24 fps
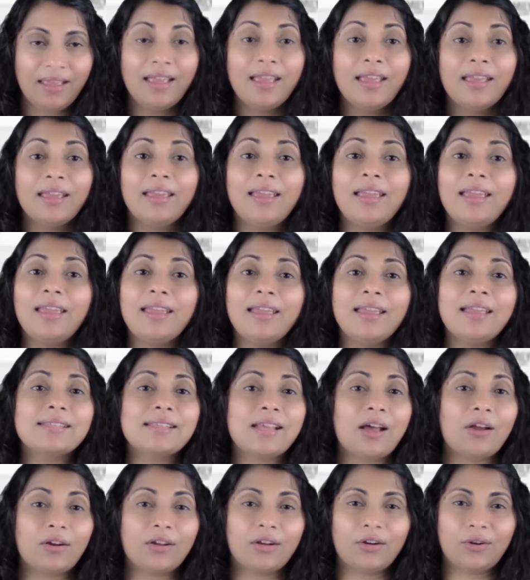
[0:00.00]
He is
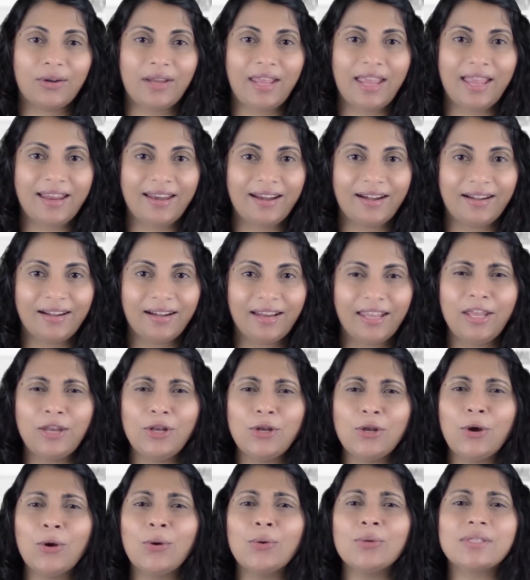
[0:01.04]
our creator. He
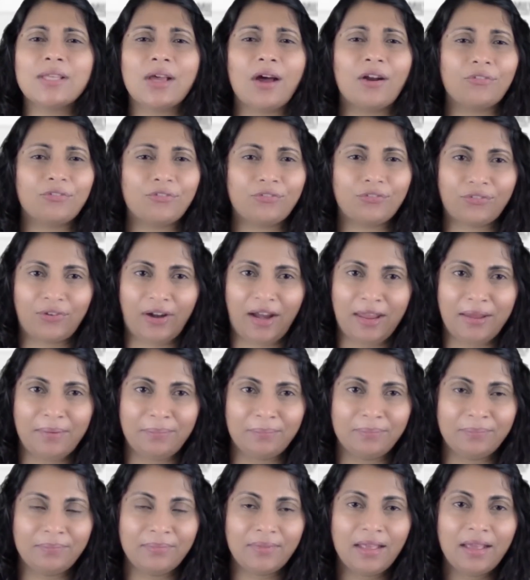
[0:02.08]
knows our
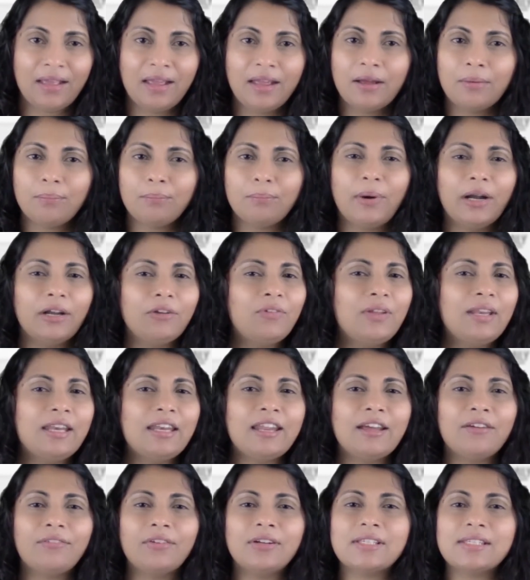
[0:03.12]
frame. But we
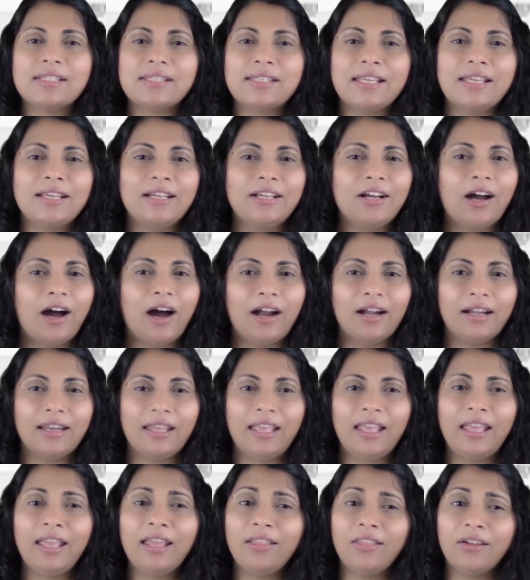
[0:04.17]
never see God
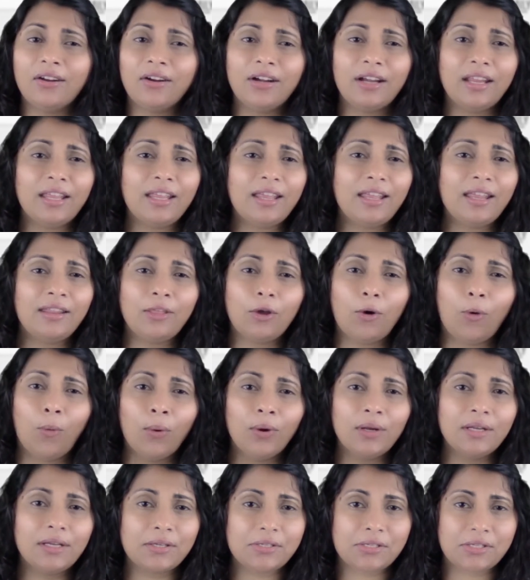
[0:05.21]
either in the
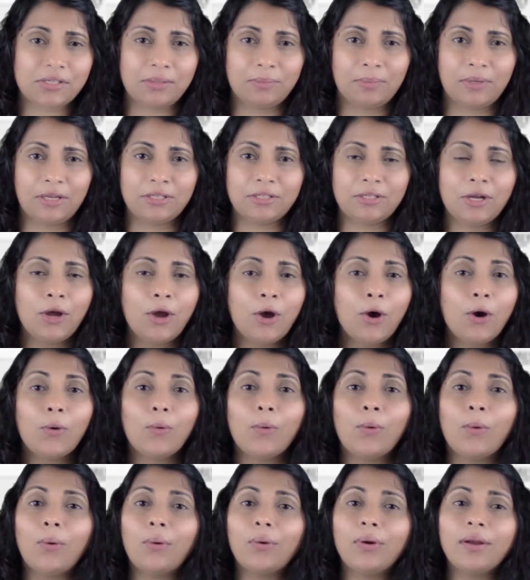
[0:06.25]
Old Testament
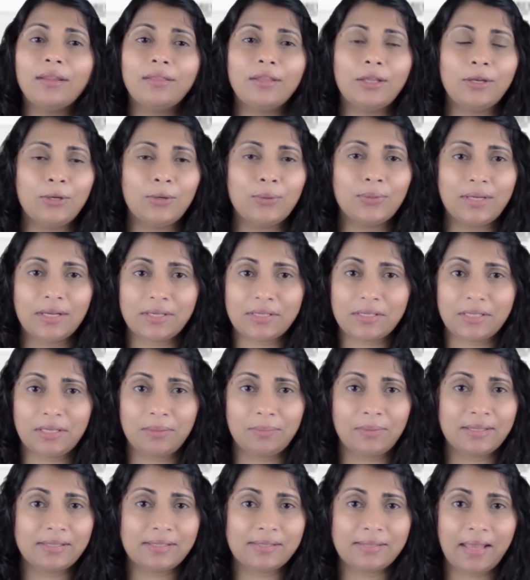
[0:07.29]
or in the New
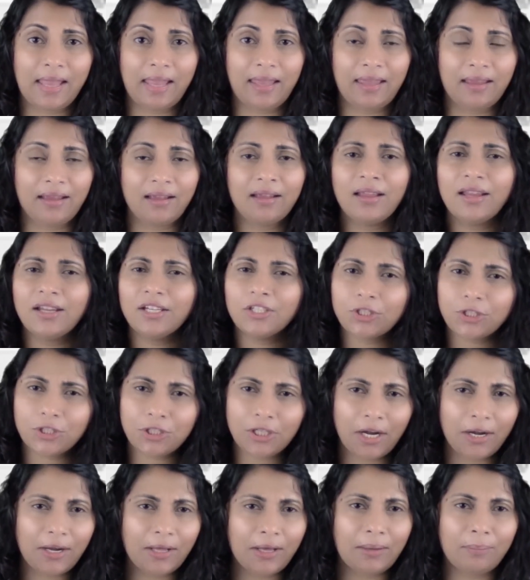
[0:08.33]
Testament saying,
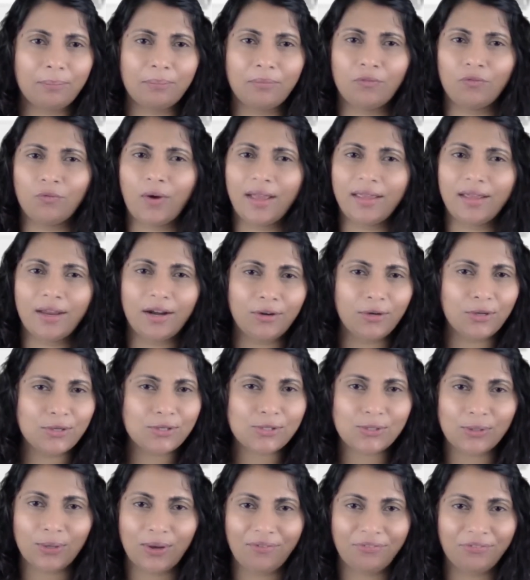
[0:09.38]
shut up, why are you
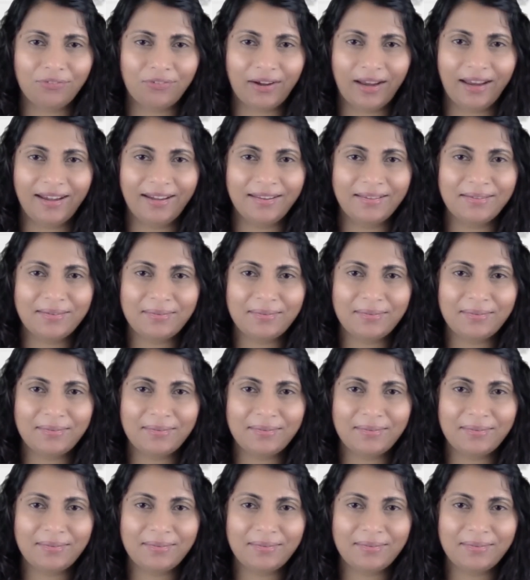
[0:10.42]
so afraid?